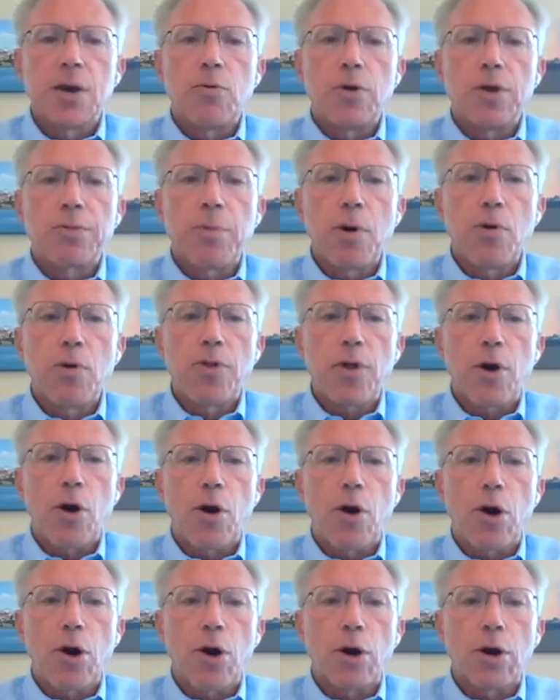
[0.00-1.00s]
with both
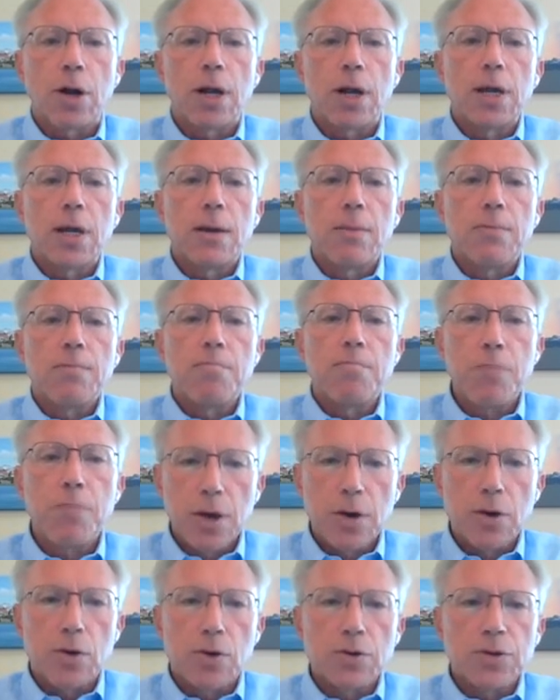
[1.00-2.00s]
our
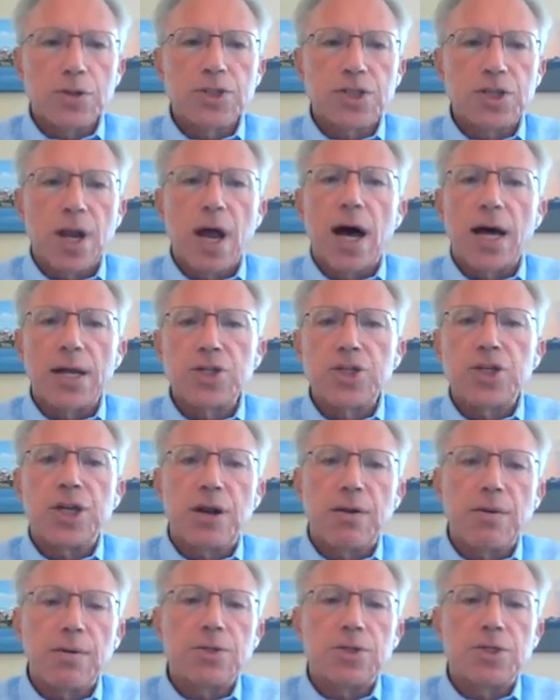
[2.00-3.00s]
mills,
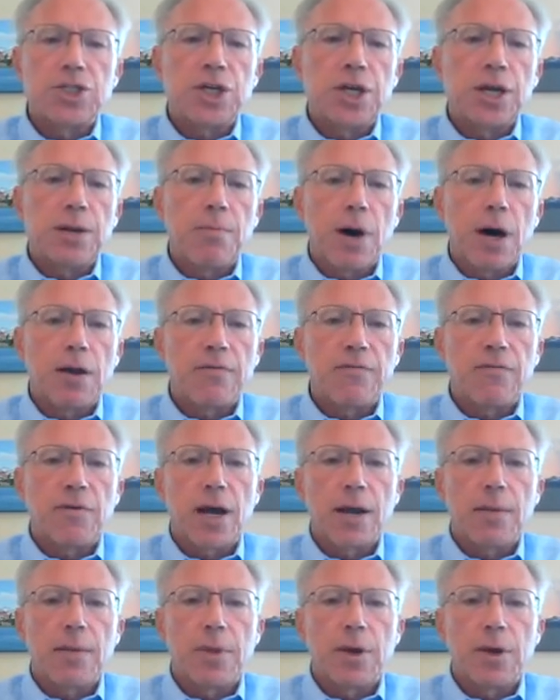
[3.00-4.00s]
non-gene gene
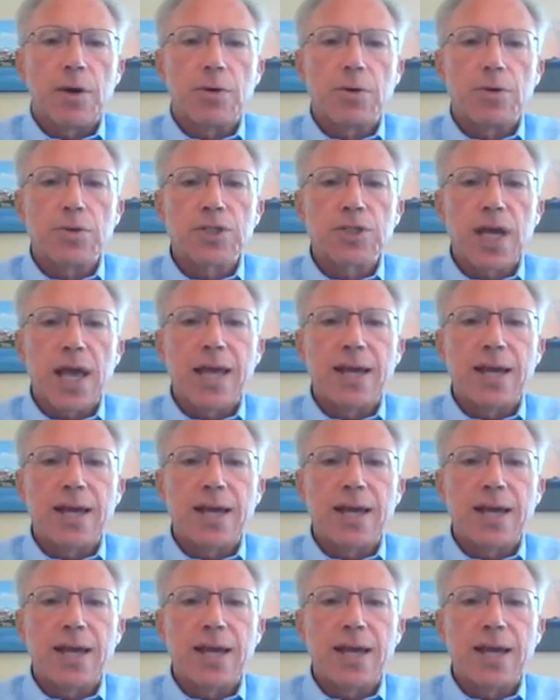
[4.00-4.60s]
modified mills,